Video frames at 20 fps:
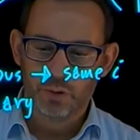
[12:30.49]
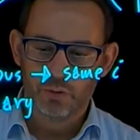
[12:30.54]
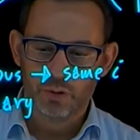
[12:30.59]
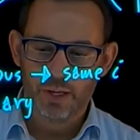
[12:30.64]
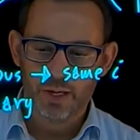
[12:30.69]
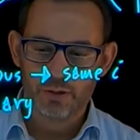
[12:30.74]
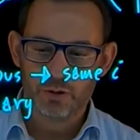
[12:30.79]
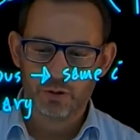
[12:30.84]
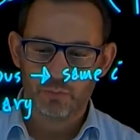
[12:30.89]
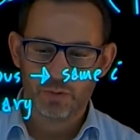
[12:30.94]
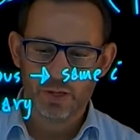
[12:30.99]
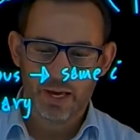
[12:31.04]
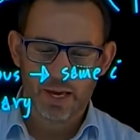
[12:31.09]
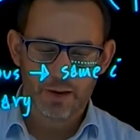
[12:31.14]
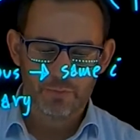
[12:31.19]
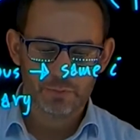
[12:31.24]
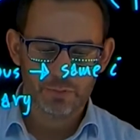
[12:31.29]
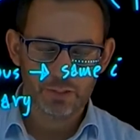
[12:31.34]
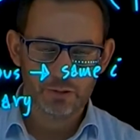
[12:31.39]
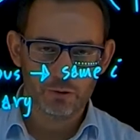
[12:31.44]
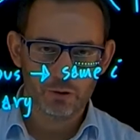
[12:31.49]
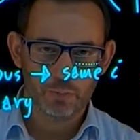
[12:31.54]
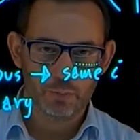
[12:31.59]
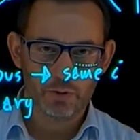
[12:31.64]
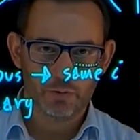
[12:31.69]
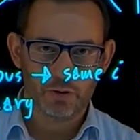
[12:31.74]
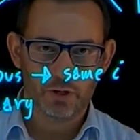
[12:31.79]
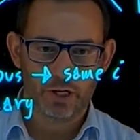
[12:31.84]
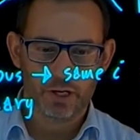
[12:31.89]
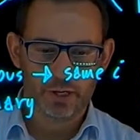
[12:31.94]
Okay, so we have these loops
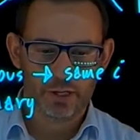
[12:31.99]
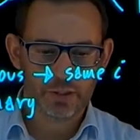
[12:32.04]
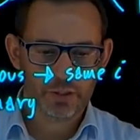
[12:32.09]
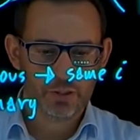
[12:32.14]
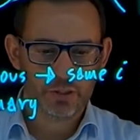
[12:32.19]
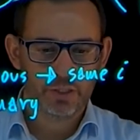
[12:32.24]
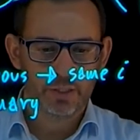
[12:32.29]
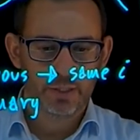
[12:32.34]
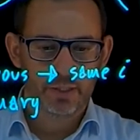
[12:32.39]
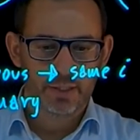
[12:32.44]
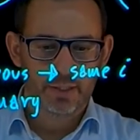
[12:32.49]
of currents.